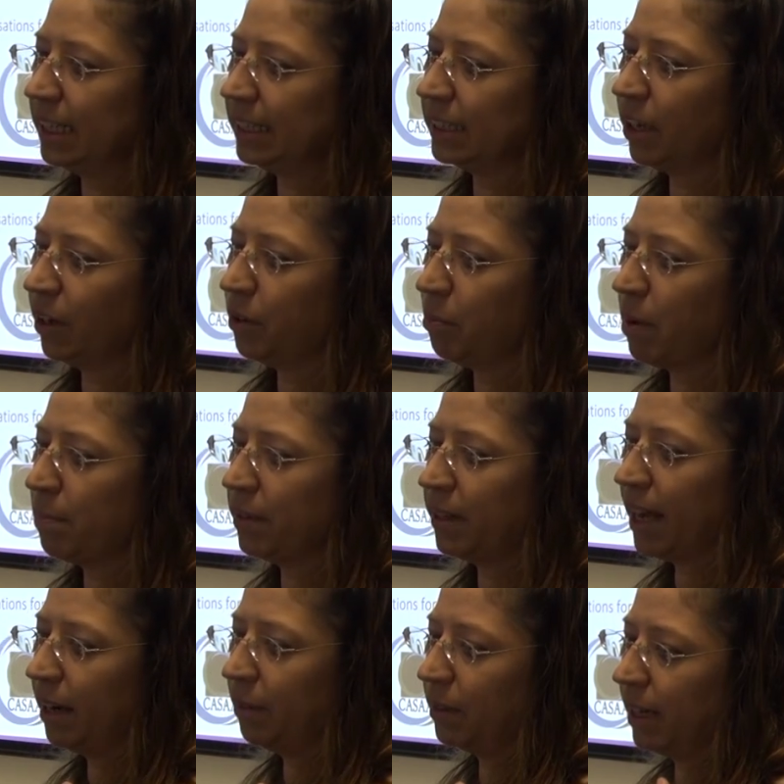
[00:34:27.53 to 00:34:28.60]
So remember,
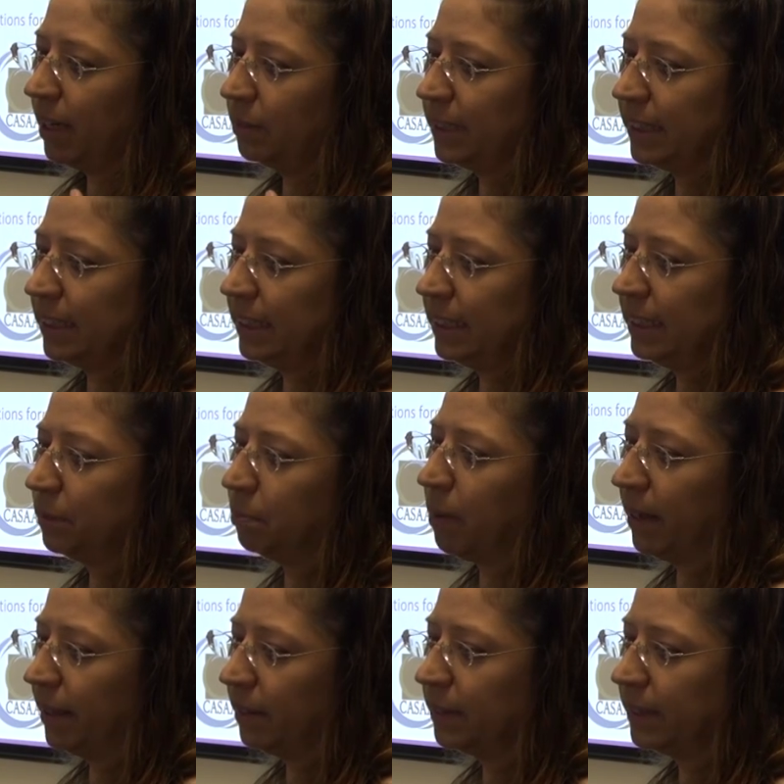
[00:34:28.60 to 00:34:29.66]

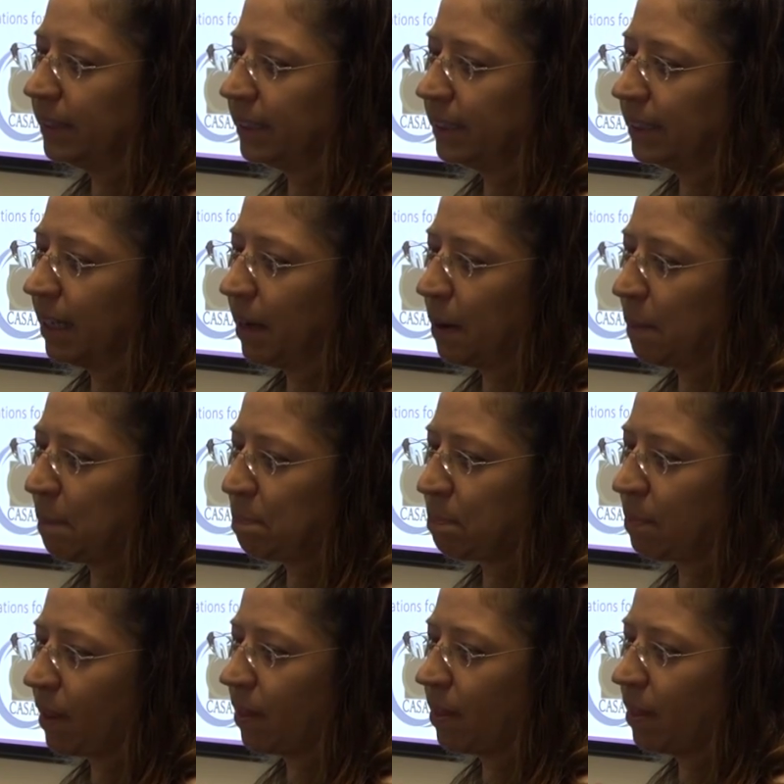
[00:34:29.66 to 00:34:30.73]
it was
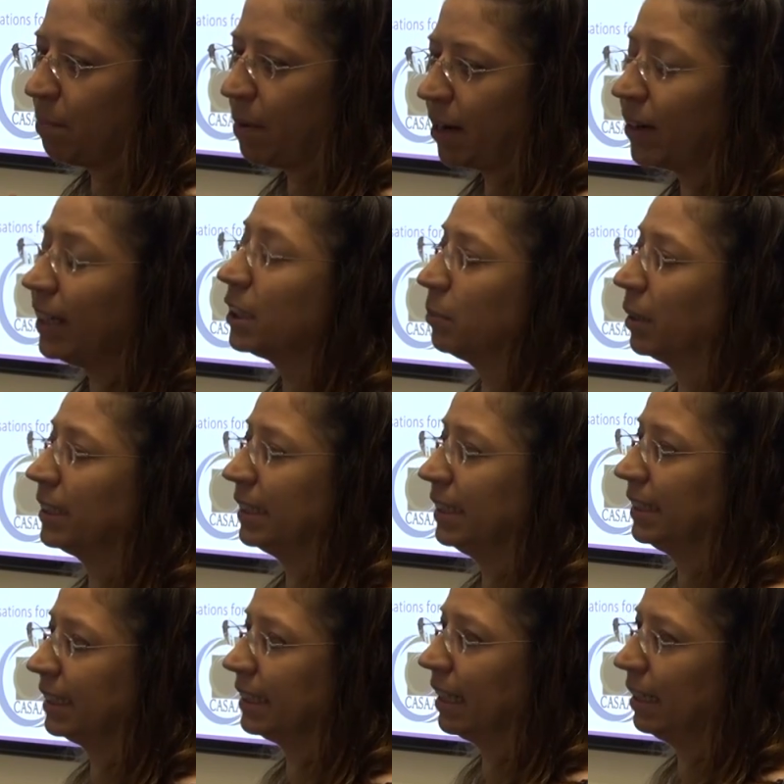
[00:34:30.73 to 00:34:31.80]
The background to most of
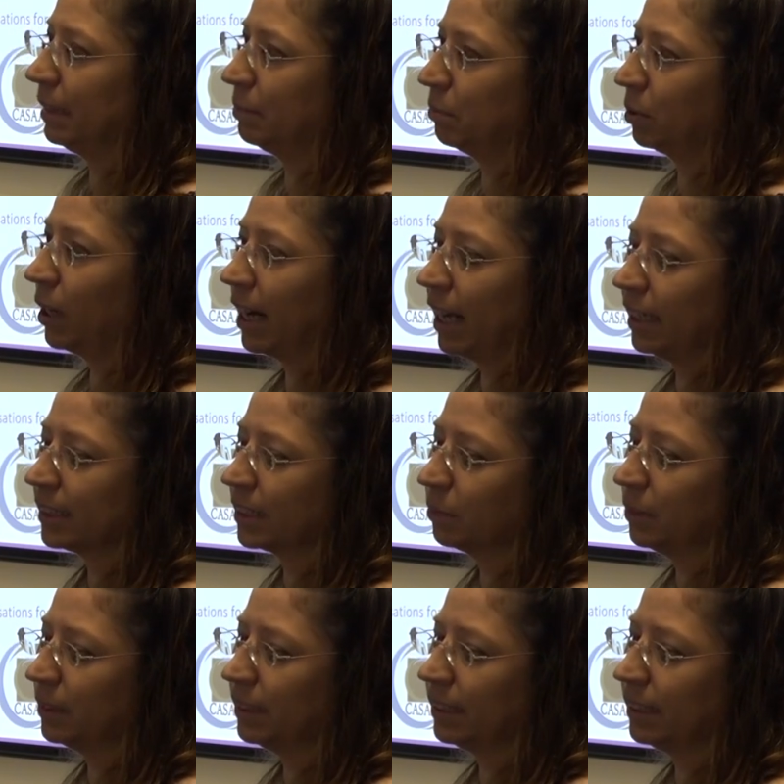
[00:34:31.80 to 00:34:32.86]
these products
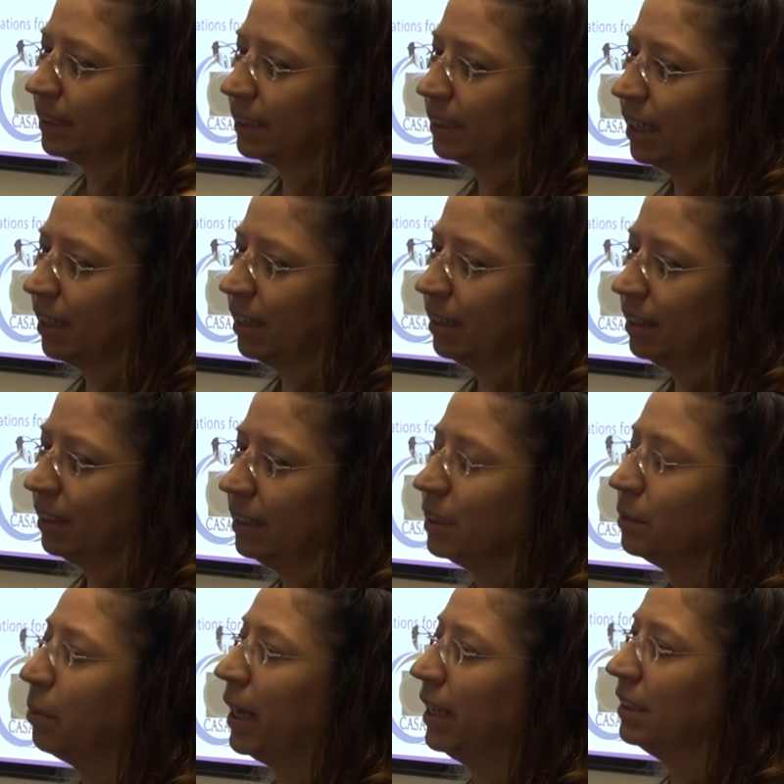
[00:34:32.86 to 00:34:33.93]
was
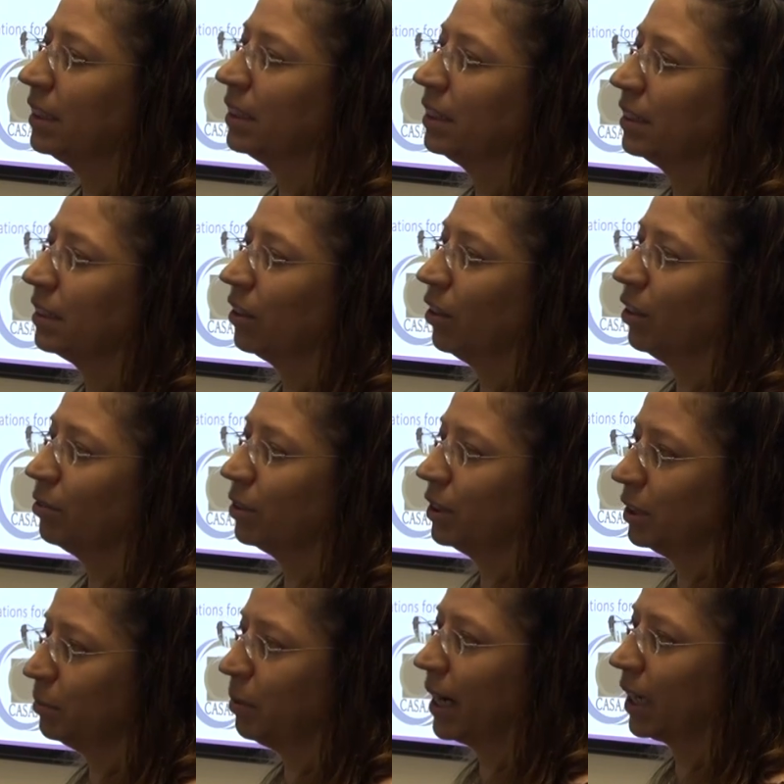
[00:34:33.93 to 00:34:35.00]
independent of
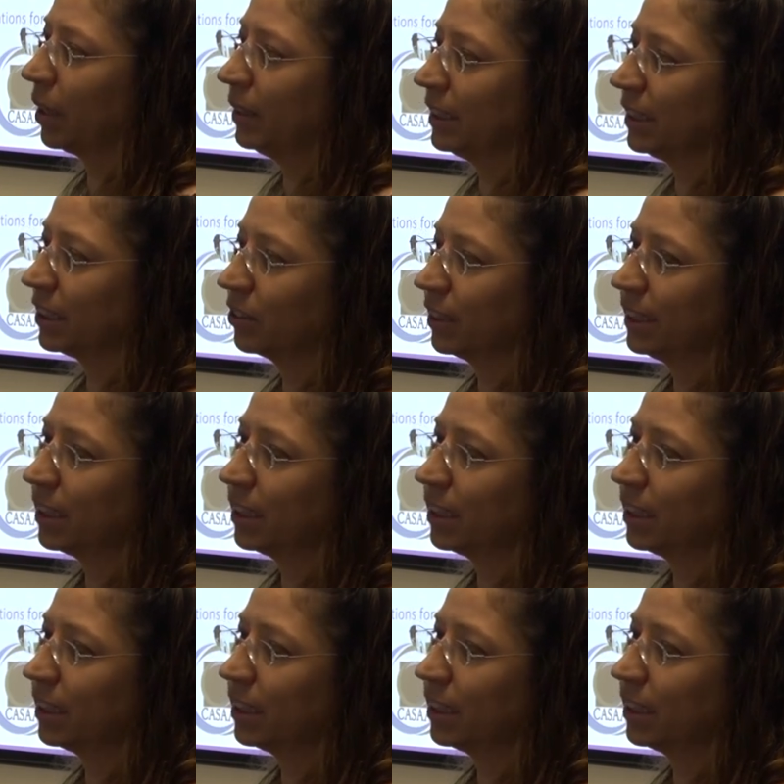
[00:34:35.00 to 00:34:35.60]
the tobacco industry.